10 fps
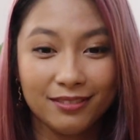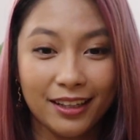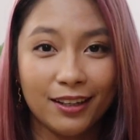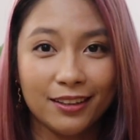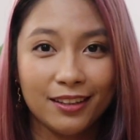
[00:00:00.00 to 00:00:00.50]

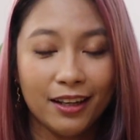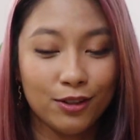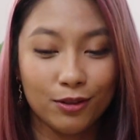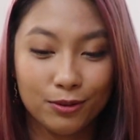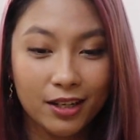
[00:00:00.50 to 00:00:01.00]
And
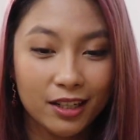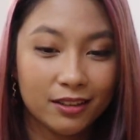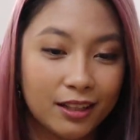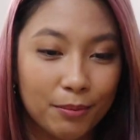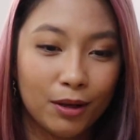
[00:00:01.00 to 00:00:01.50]
you know,
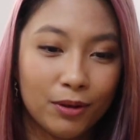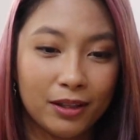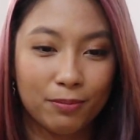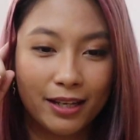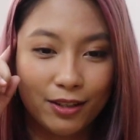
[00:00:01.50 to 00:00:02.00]
the camera will
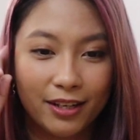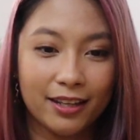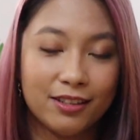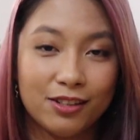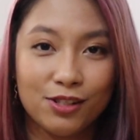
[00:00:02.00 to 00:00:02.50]
reply in your head
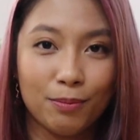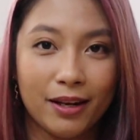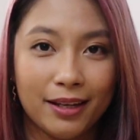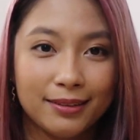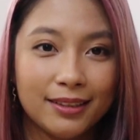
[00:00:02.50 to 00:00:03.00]
and you just
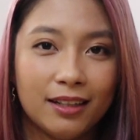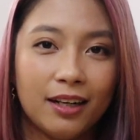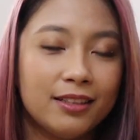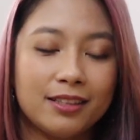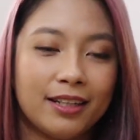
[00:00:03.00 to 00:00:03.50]
reply. Oh,
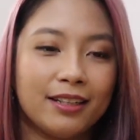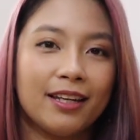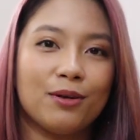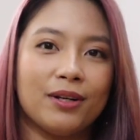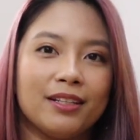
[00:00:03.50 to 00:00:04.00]
this is kind of
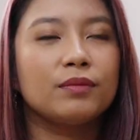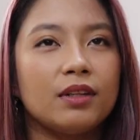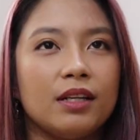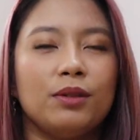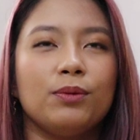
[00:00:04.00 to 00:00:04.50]
getting weird.
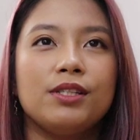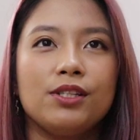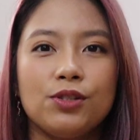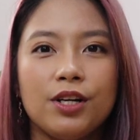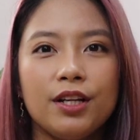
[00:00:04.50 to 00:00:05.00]
It was a
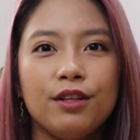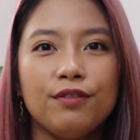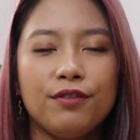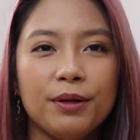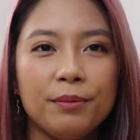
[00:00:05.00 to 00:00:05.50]
struggle
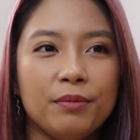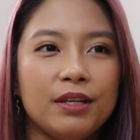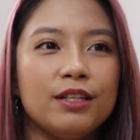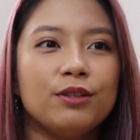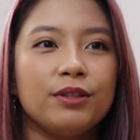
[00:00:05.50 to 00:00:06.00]
for
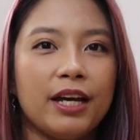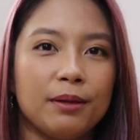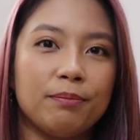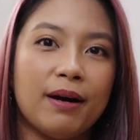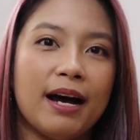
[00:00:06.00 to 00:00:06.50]
me to
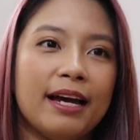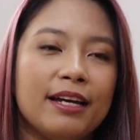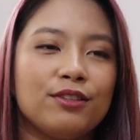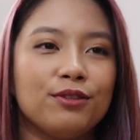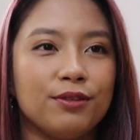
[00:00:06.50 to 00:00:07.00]
get
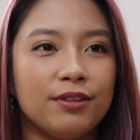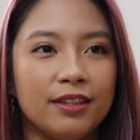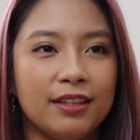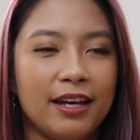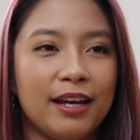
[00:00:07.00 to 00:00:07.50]
by through
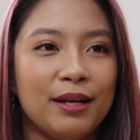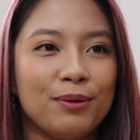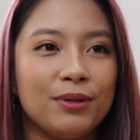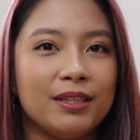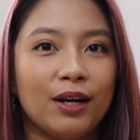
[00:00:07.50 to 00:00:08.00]
the day
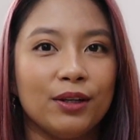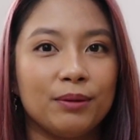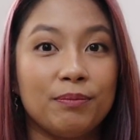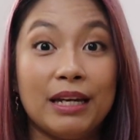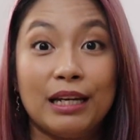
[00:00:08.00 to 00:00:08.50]

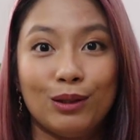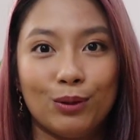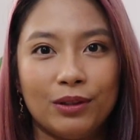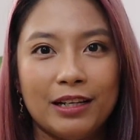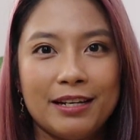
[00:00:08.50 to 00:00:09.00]
without being
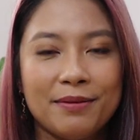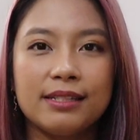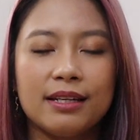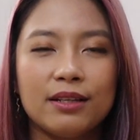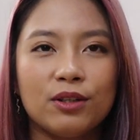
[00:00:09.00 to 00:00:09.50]
lonely.
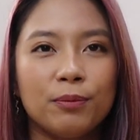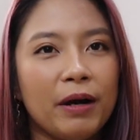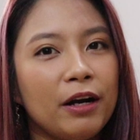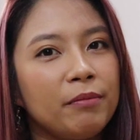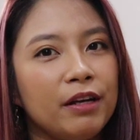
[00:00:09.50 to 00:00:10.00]

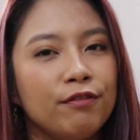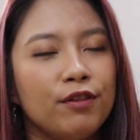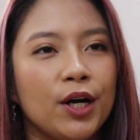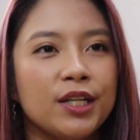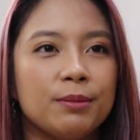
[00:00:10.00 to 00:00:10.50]
Comparing my
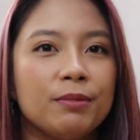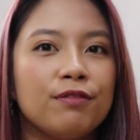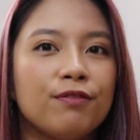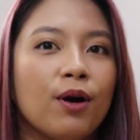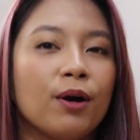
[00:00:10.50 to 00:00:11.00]
vlogs
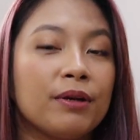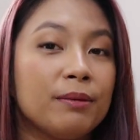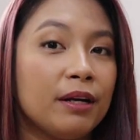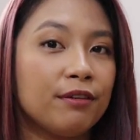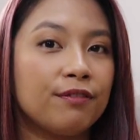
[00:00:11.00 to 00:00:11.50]
before
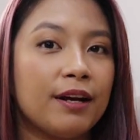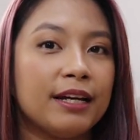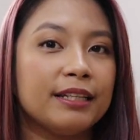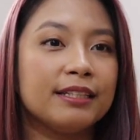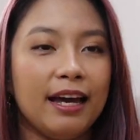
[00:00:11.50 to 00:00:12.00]
with my
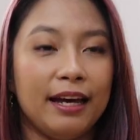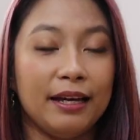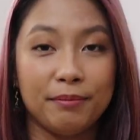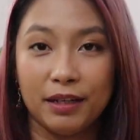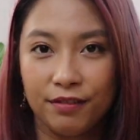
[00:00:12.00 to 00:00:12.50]
friends
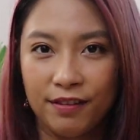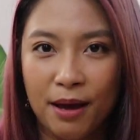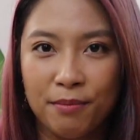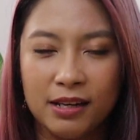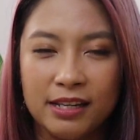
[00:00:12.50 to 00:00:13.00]
and my
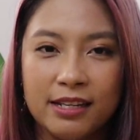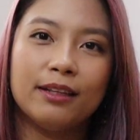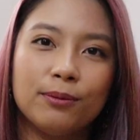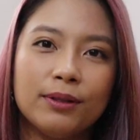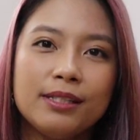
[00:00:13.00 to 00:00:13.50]
family,
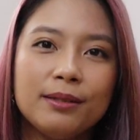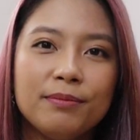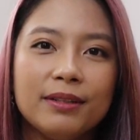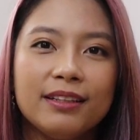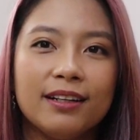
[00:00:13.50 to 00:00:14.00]
it was a
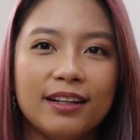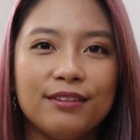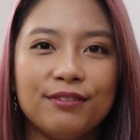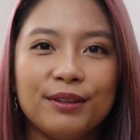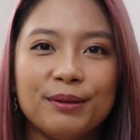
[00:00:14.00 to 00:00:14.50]
bit
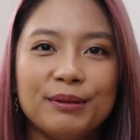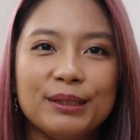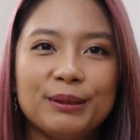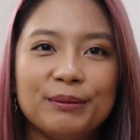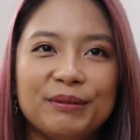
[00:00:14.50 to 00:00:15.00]
hard for
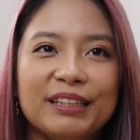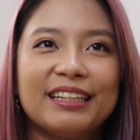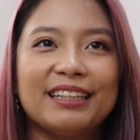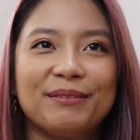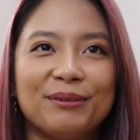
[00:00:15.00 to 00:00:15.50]
me to
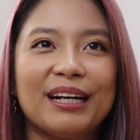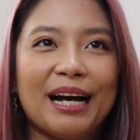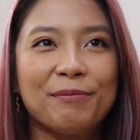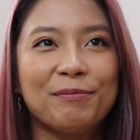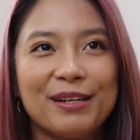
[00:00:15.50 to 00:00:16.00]
make it more
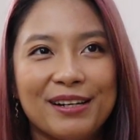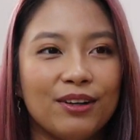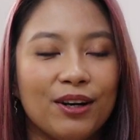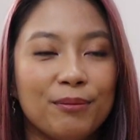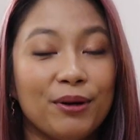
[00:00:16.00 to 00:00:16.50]
happier
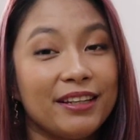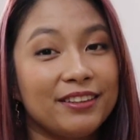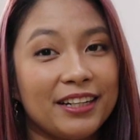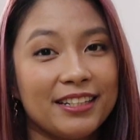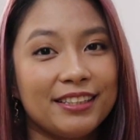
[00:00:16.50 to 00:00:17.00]
or more
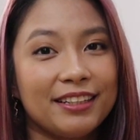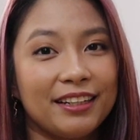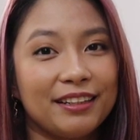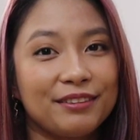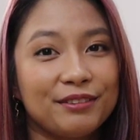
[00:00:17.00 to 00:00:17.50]

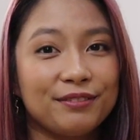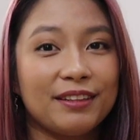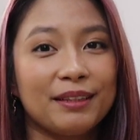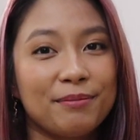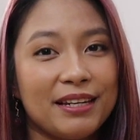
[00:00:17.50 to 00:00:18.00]
interesting.
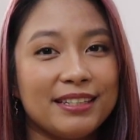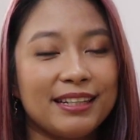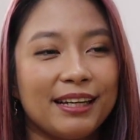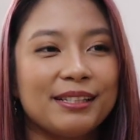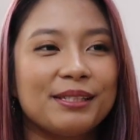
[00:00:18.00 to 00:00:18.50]
That makes
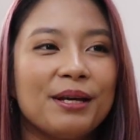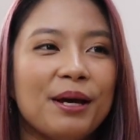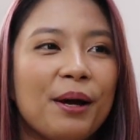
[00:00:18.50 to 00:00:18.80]
sense.